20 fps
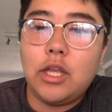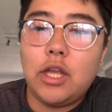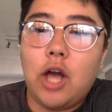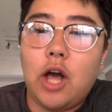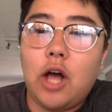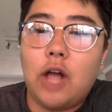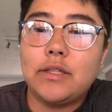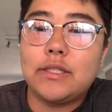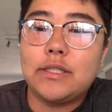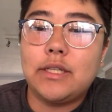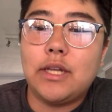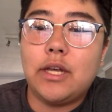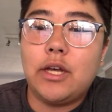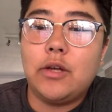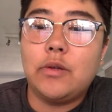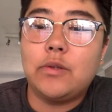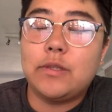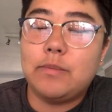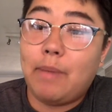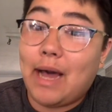
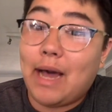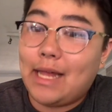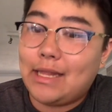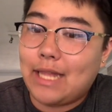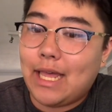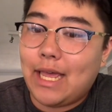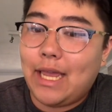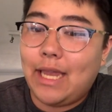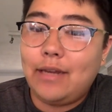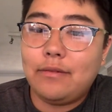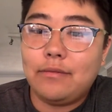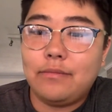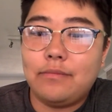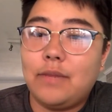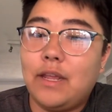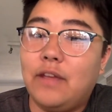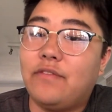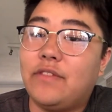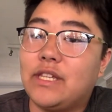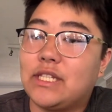Also, Spotlight,
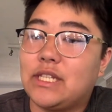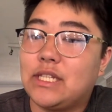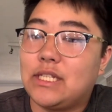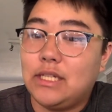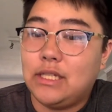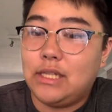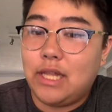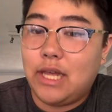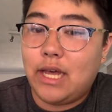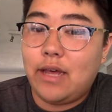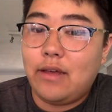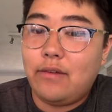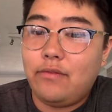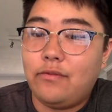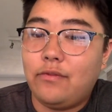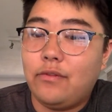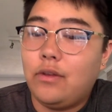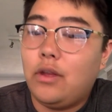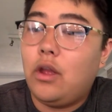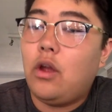If This Isn't Love,
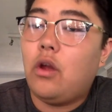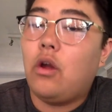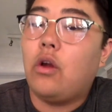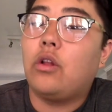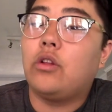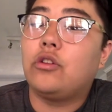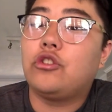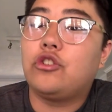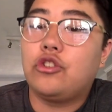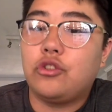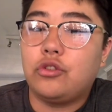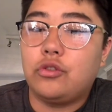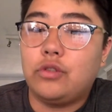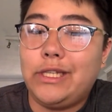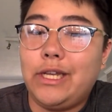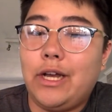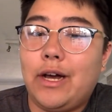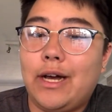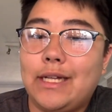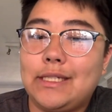
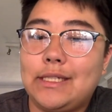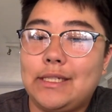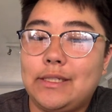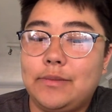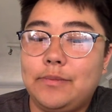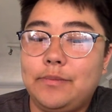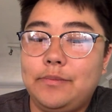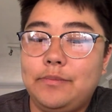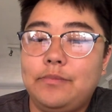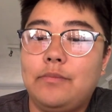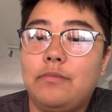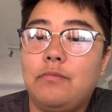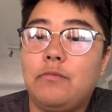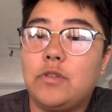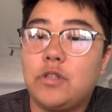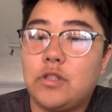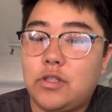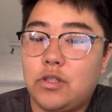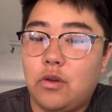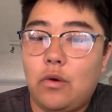truly awesome.
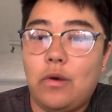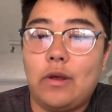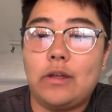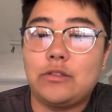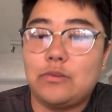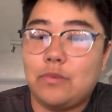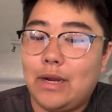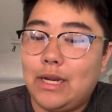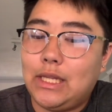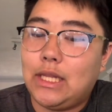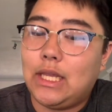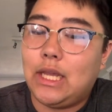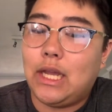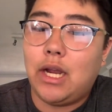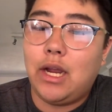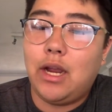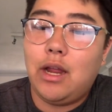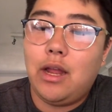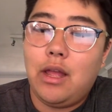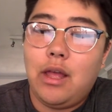Songs right
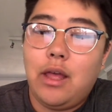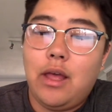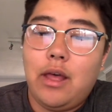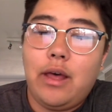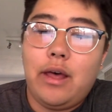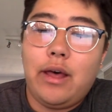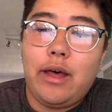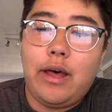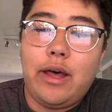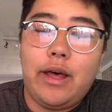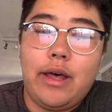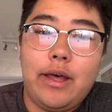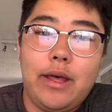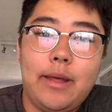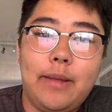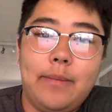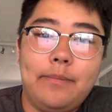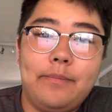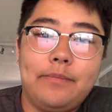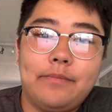there.
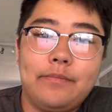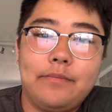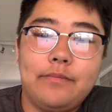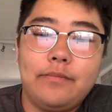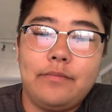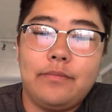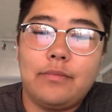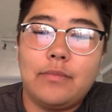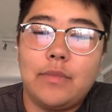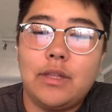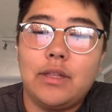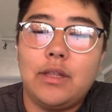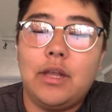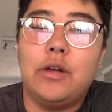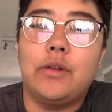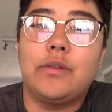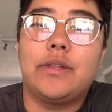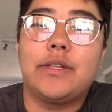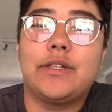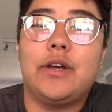
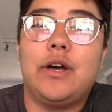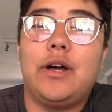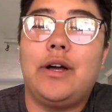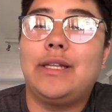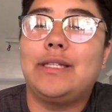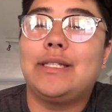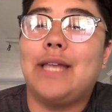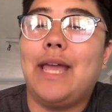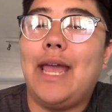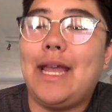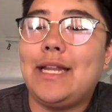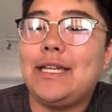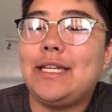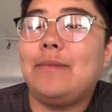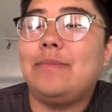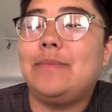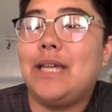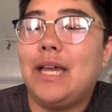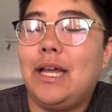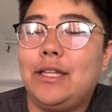The song is And
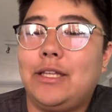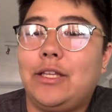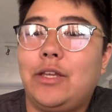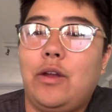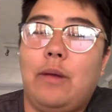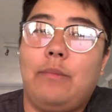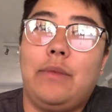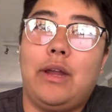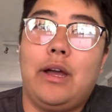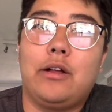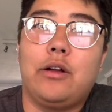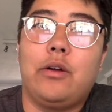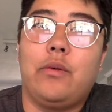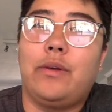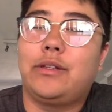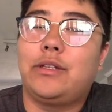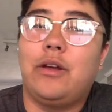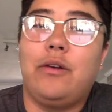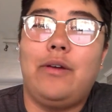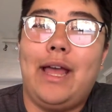I'm Telling You I'm Not
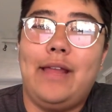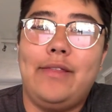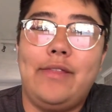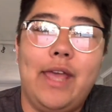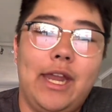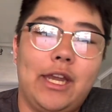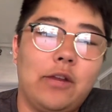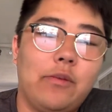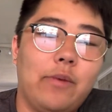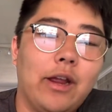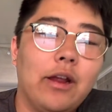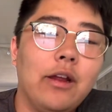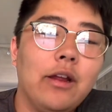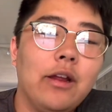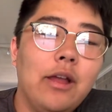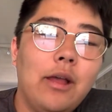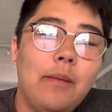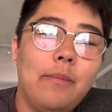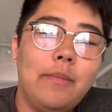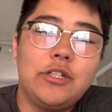Going. Don't add the anywhere.
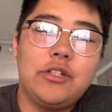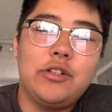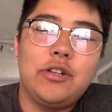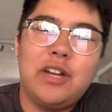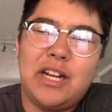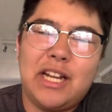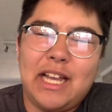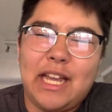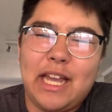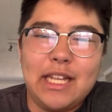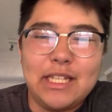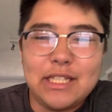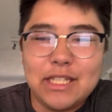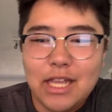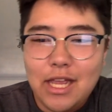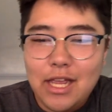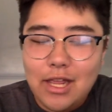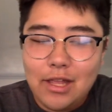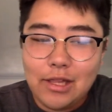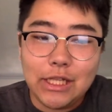But you could, I guess.
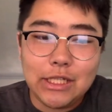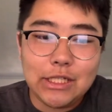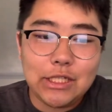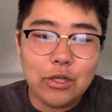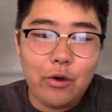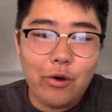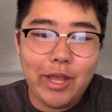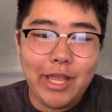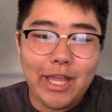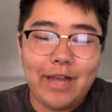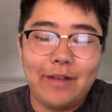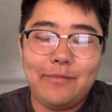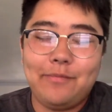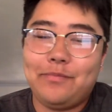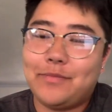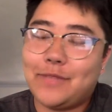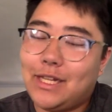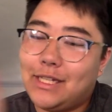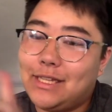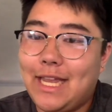LaToya,
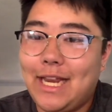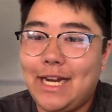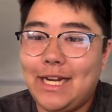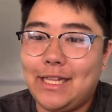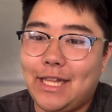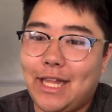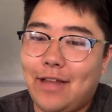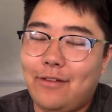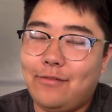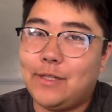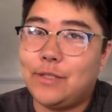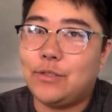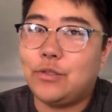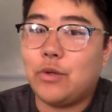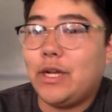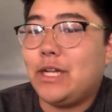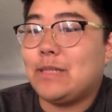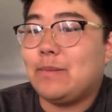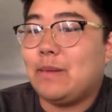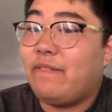Lady Love.
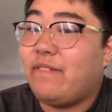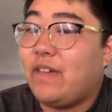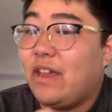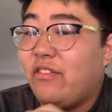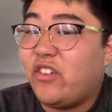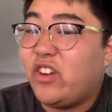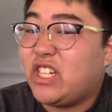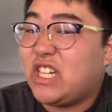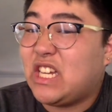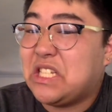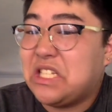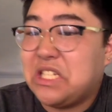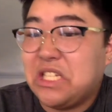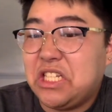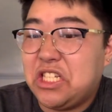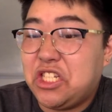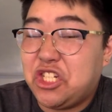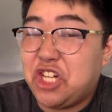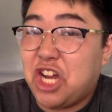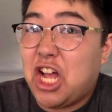LaToya's my favorite
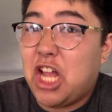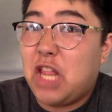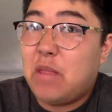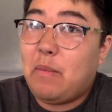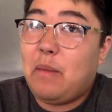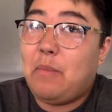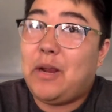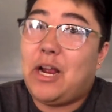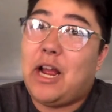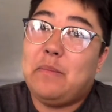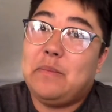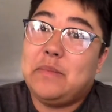Destiny's Child member.